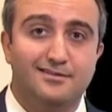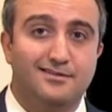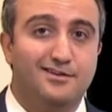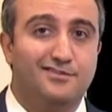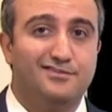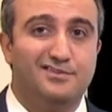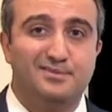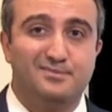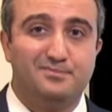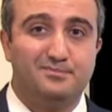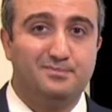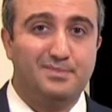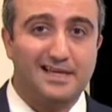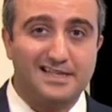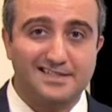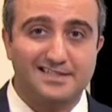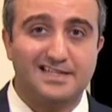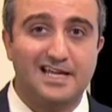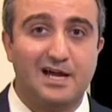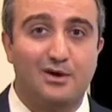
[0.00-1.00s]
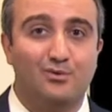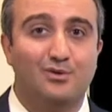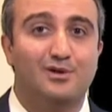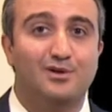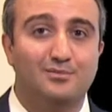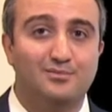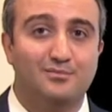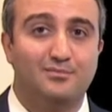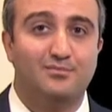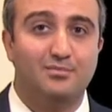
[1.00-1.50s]
of the best
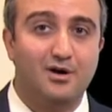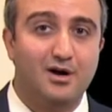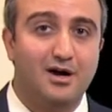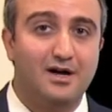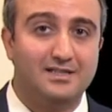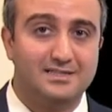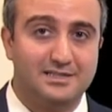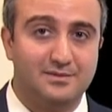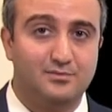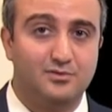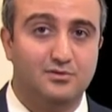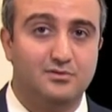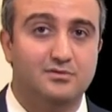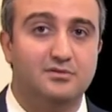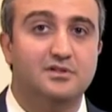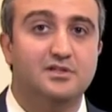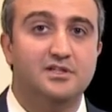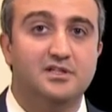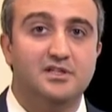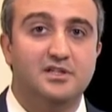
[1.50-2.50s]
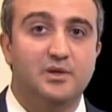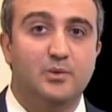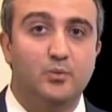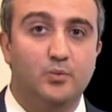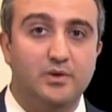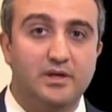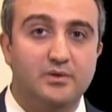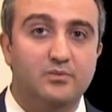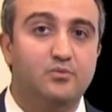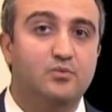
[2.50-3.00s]
outcome possible,
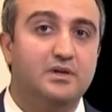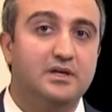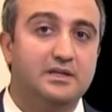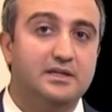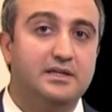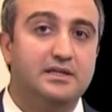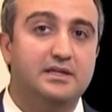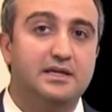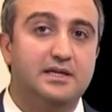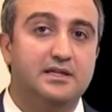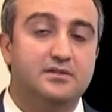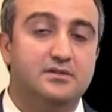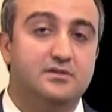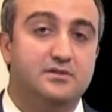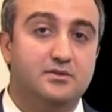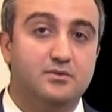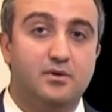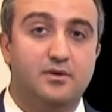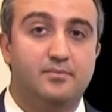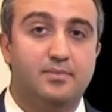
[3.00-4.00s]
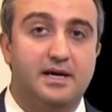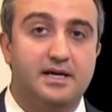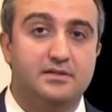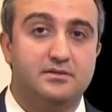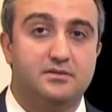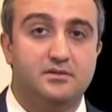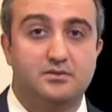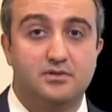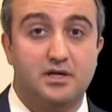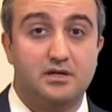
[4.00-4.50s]
we really need to do our
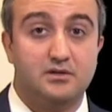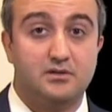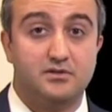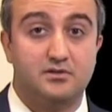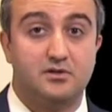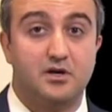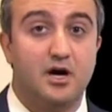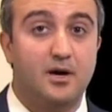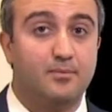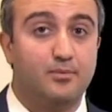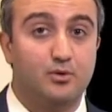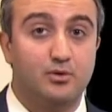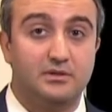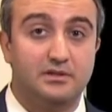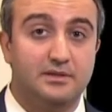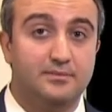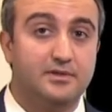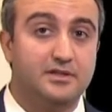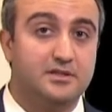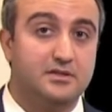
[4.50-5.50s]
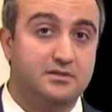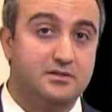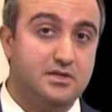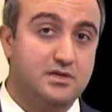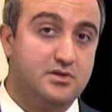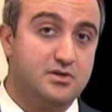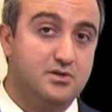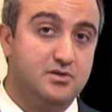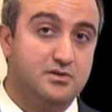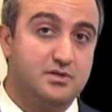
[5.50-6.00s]
best to try to stop or limit the
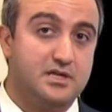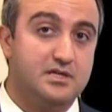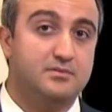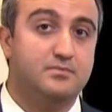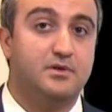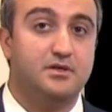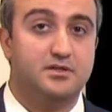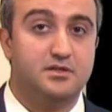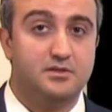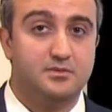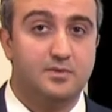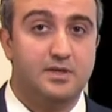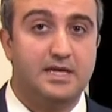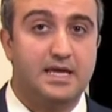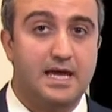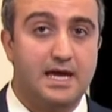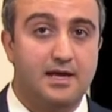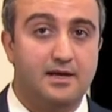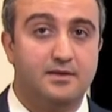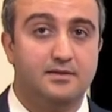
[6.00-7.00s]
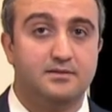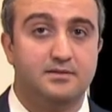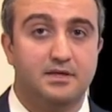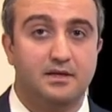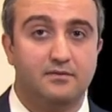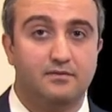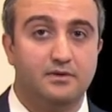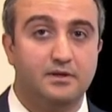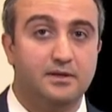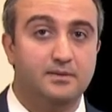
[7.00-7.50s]
seizures as much as we can
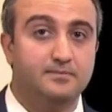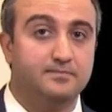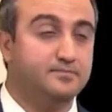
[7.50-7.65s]
safely.